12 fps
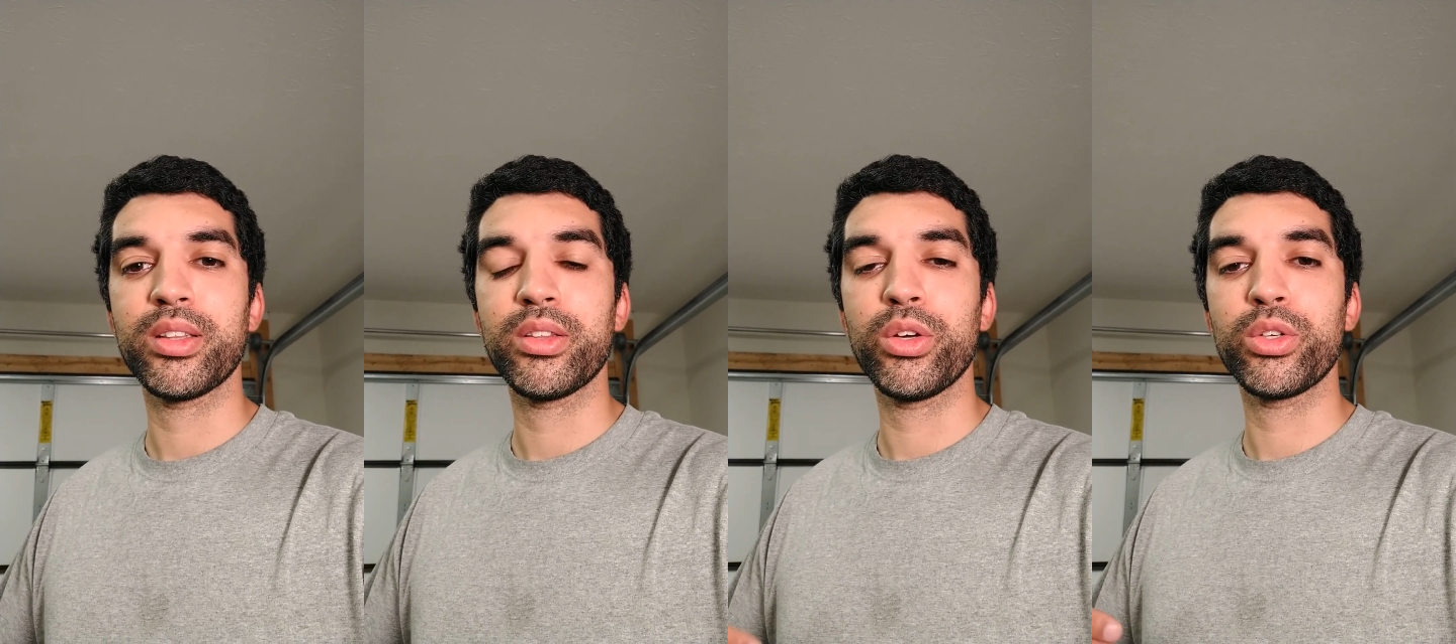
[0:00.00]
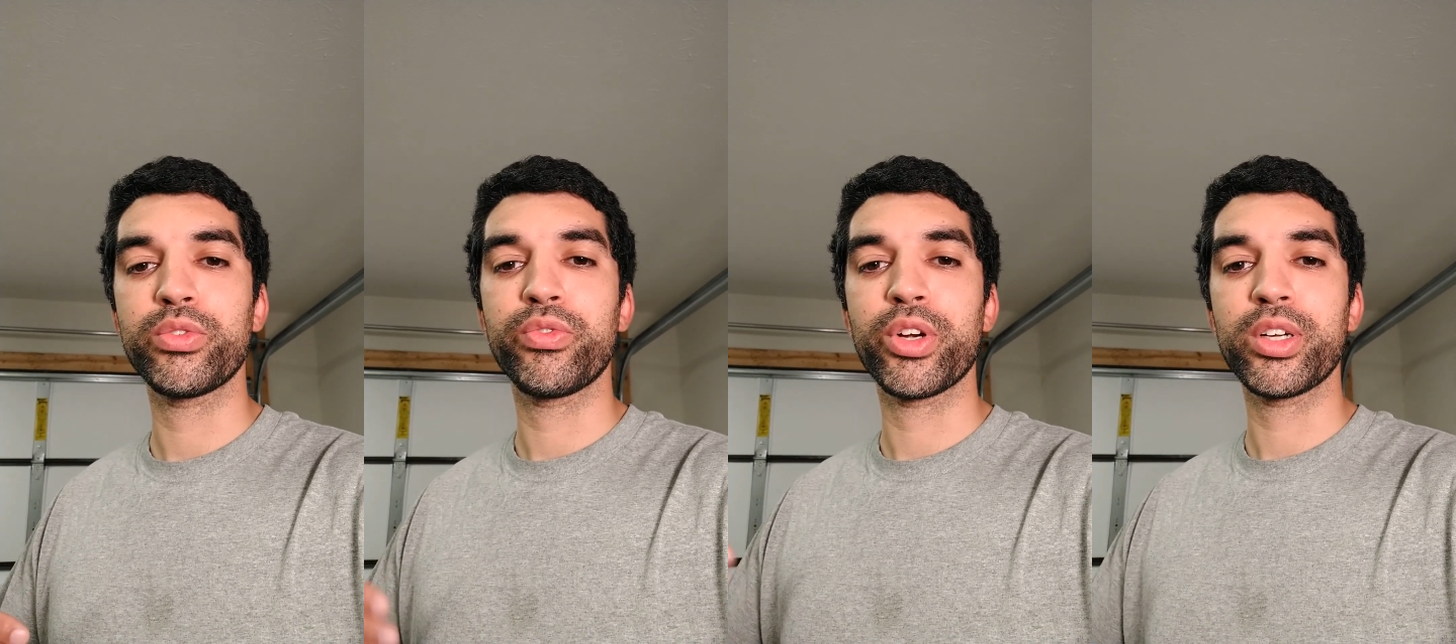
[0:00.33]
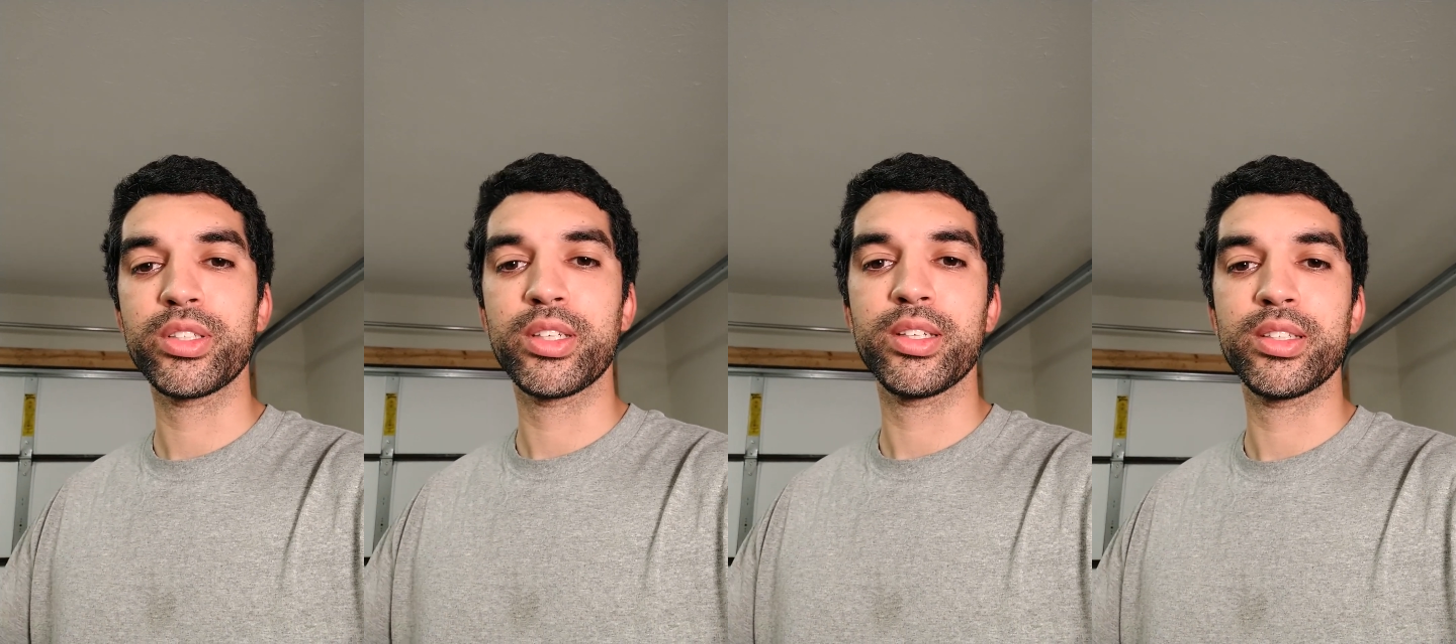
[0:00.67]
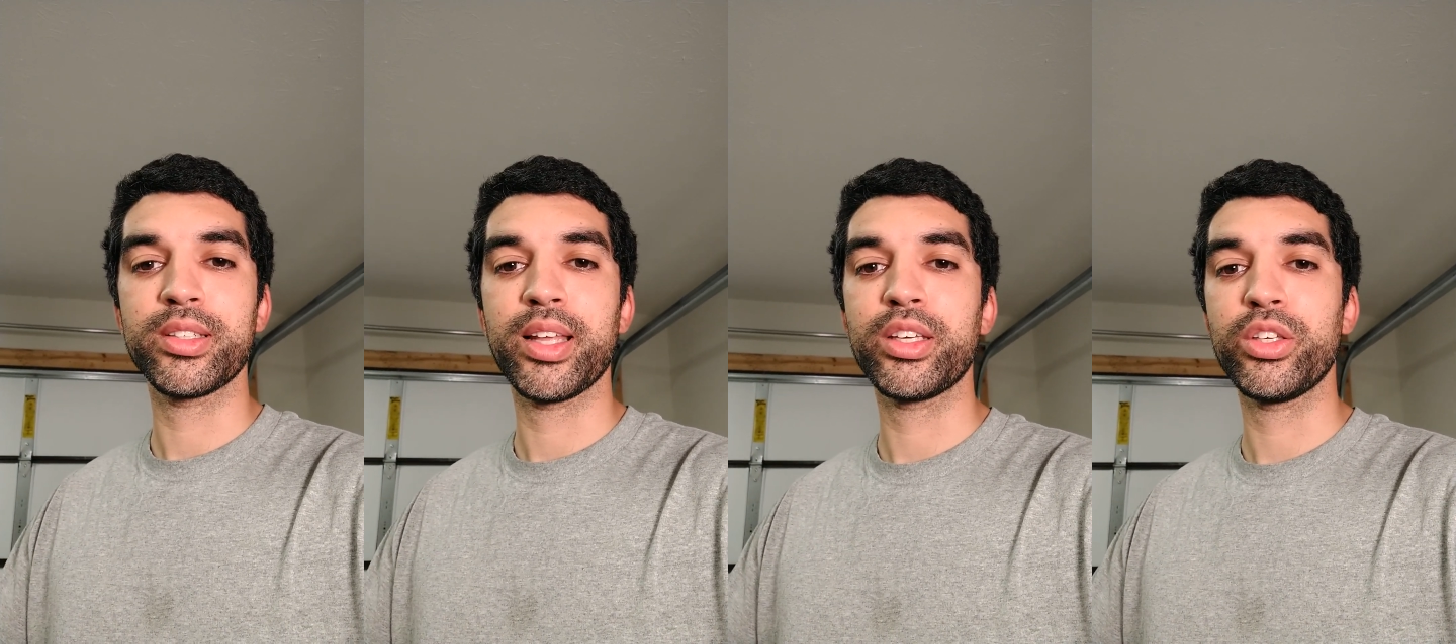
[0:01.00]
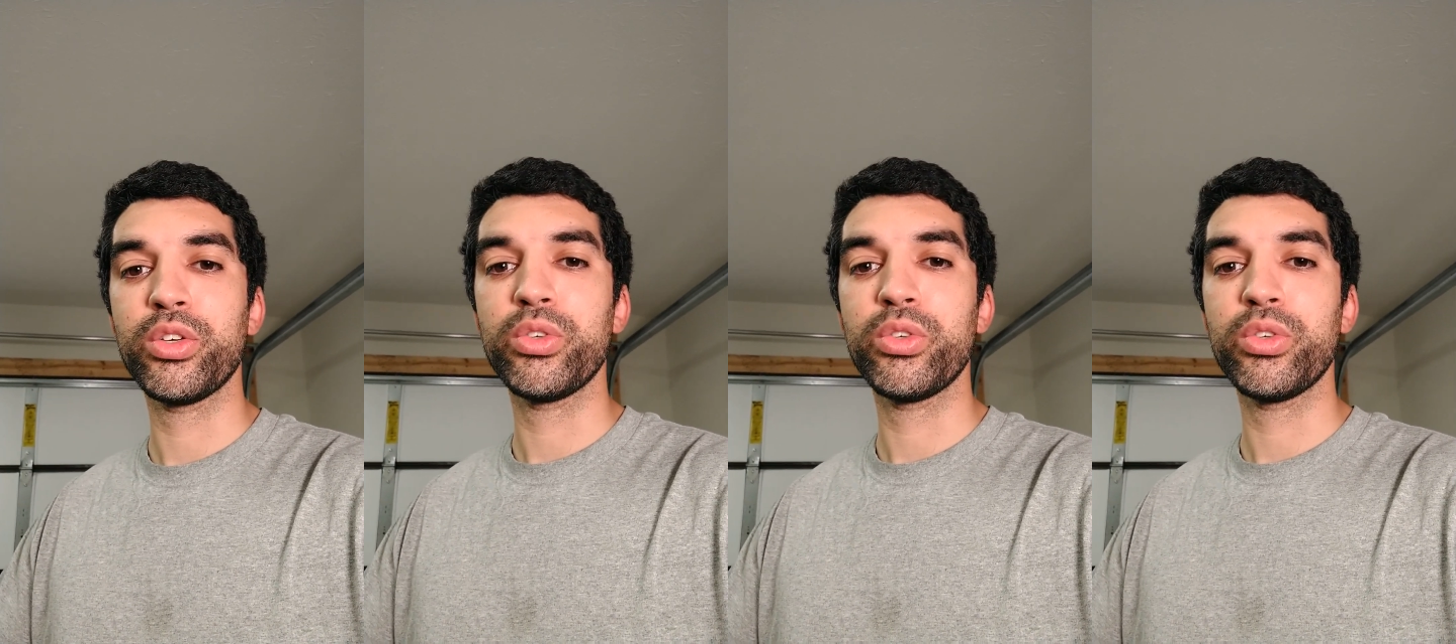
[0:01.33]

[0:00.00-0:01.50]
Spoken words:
those verses that you